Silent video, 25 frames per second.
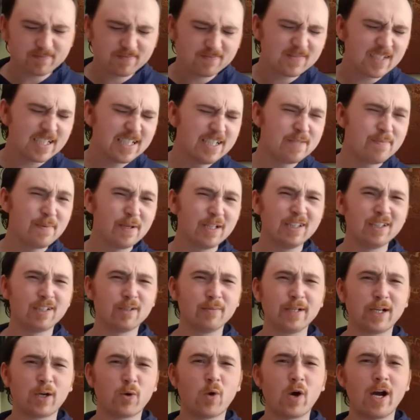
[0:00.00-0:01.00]
He's been a little
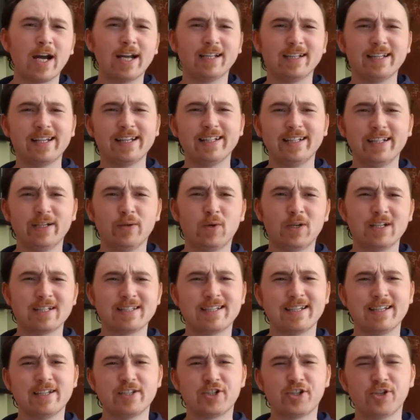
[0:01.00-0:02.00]
bit quiet lately. You want to
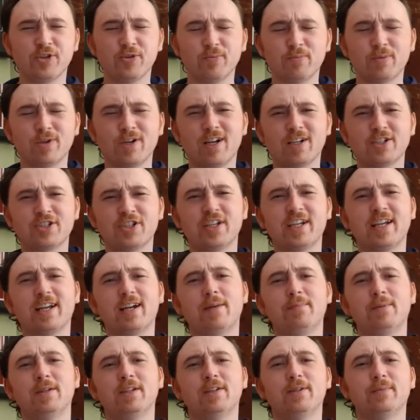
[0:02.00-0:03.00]
see his shooting production get
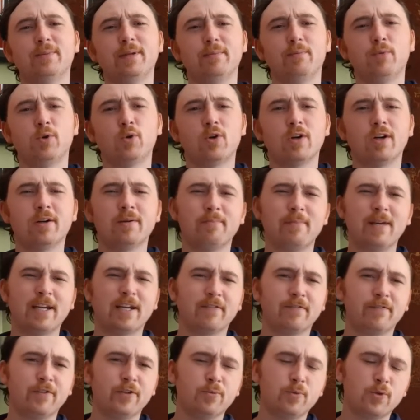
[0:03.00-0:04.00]
up a little bit more, make
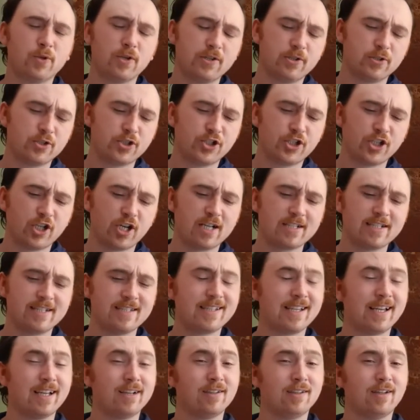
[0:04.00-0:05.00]
a few more of those shots.
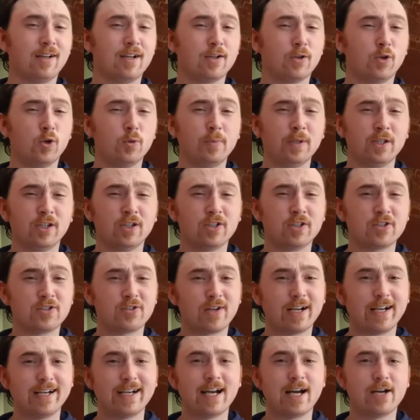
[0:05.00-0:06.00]
He's getting a lot of open looks
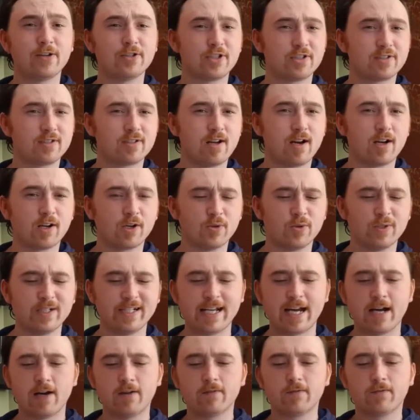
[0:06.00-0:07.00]
right now, just not going
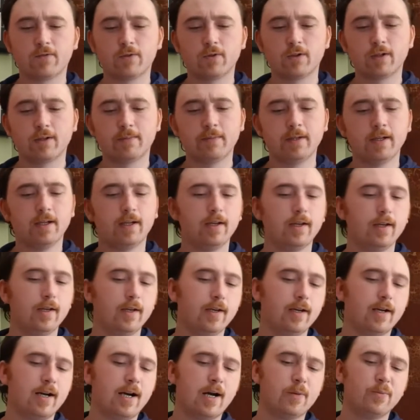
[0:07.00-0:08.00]
down for him.
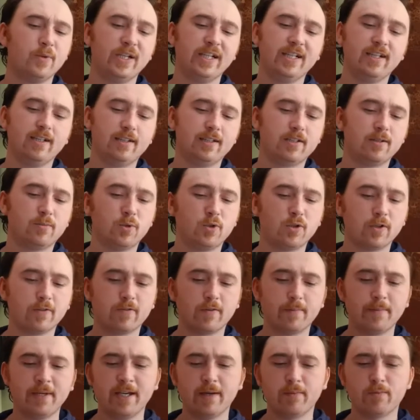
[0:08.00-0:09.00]
We need a little more
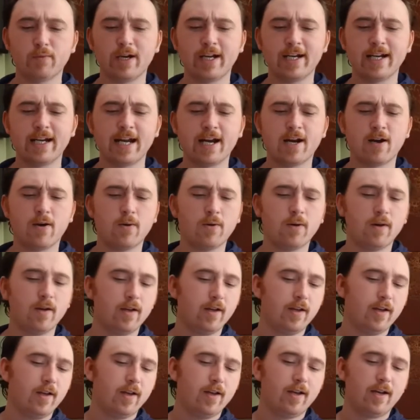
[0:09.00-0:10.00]
from him right now.
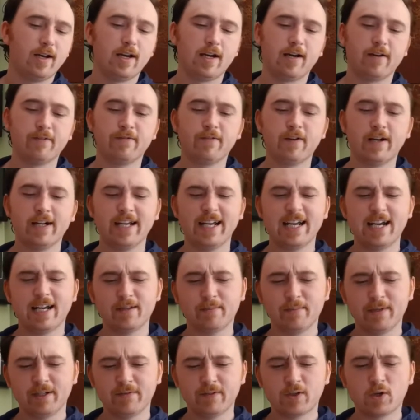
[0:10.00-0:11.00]
Freddie had a
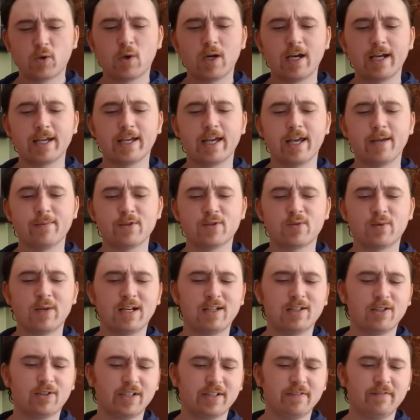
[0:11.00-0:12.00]
bit of a quiet game as
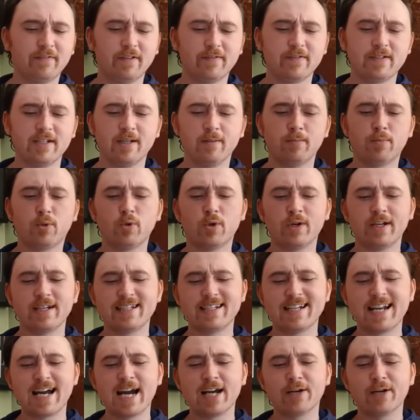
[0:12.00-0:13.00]
well, only 15 points, 9